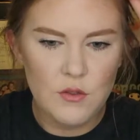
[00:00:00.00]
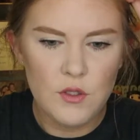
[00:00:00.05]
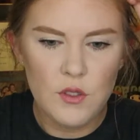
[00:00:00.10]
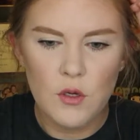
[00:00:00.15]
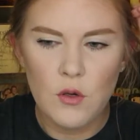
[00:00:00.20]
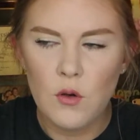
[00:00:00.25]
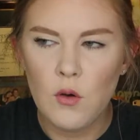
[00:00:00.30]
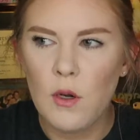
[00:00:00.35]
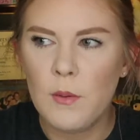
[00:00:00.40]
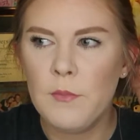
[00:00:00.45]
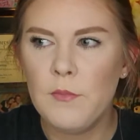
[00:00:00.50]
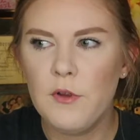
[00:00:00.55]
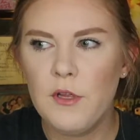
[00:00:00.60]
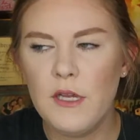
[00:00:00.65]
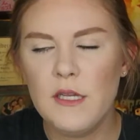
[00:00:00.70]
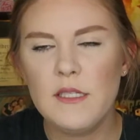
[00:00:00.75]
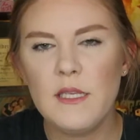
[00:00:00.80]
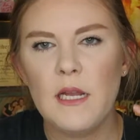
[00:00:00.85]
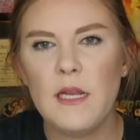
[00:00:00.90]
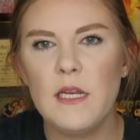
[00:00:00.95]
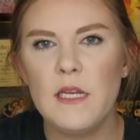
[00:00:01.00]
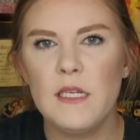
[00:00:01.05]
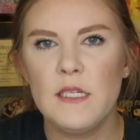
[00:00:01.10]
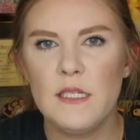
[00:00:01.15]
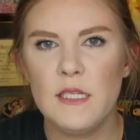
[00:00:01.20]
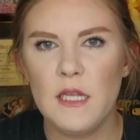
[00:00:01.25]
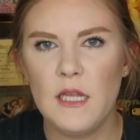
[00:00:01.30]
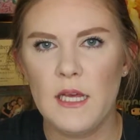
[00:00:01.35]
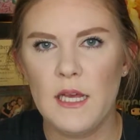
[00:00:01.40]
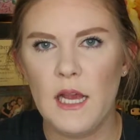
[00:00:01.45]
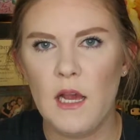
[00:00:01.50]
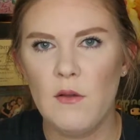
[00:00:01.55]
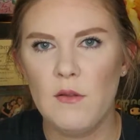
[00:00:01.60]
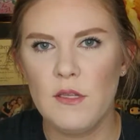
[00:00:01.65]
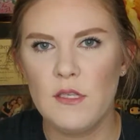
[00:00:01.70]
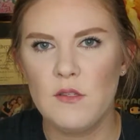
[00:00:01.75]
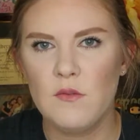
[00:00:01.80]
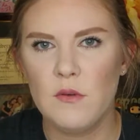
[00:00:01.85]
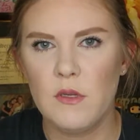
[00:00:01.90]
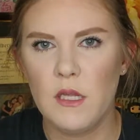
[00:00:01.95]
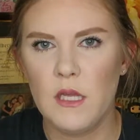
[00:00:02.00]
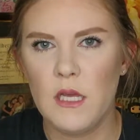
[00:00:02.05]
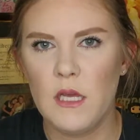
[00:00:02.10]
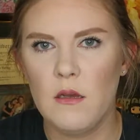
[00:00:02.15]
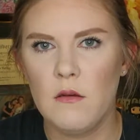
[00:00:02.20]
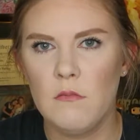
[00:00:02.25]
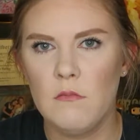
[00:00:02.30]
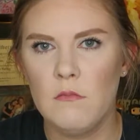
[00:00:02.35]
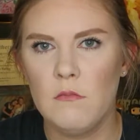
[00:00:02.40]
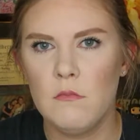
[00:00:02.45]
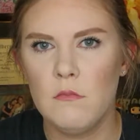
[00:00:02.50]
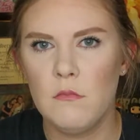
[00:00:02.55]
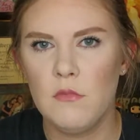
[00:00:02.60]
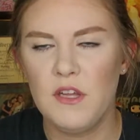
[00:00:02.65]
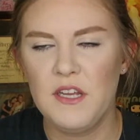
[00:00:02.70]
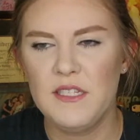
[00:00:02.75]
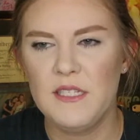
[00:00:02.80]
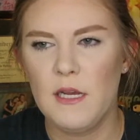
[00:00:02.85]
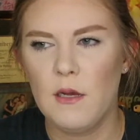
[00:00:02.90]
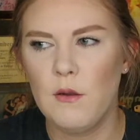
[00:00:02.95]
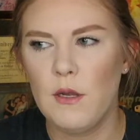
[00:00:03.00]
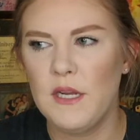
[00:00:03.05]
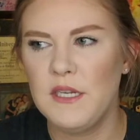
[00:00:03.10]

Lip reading: so I'm really excited to see like how this really plays out.